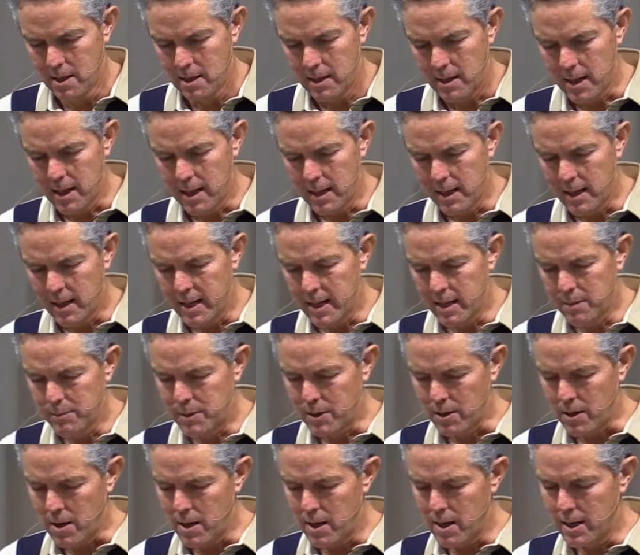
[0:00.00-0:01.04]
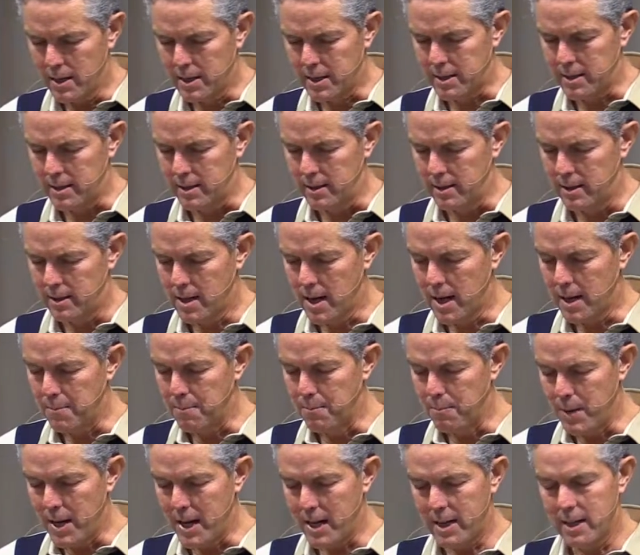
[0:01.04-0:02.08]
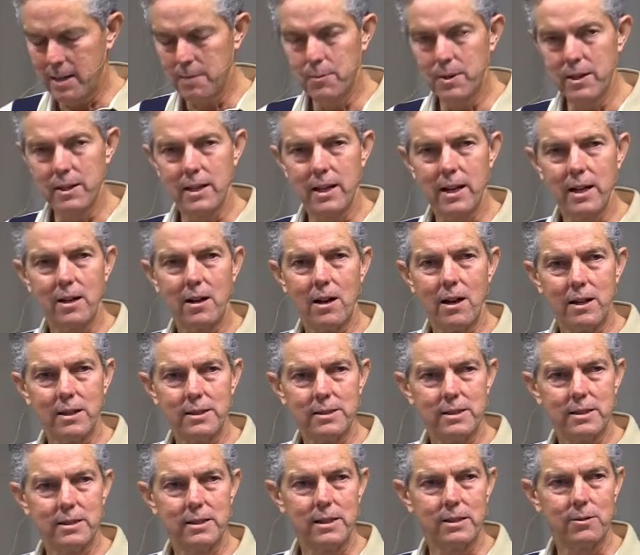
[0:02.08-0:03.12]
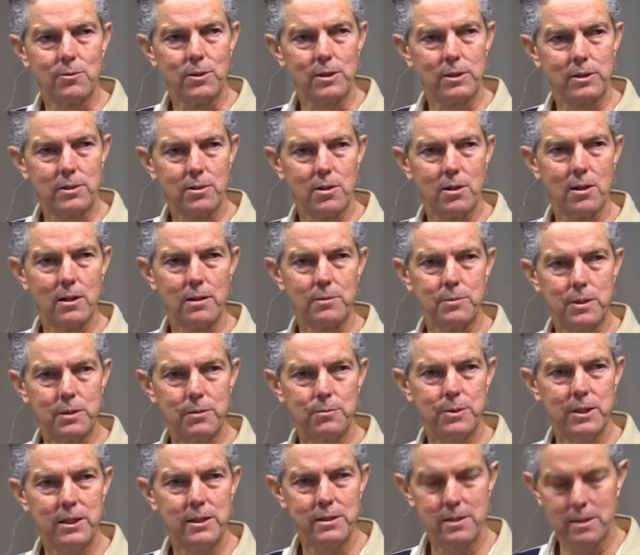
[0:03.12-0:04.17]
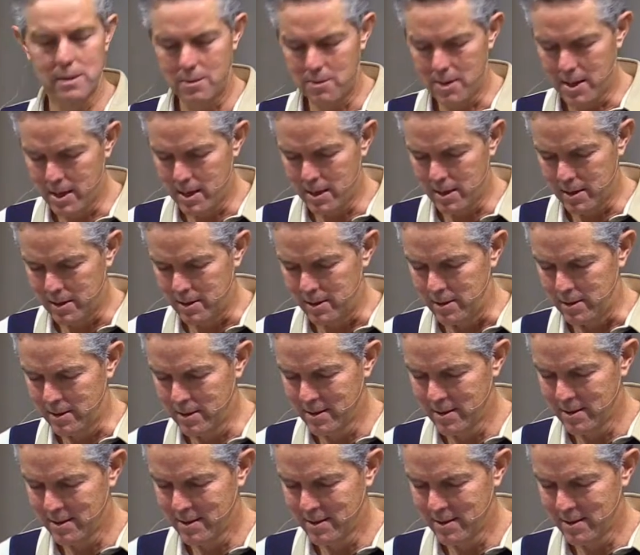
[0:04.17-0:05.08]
God led him to honesty. God met him in that honesty and restored him to peace and gratitude.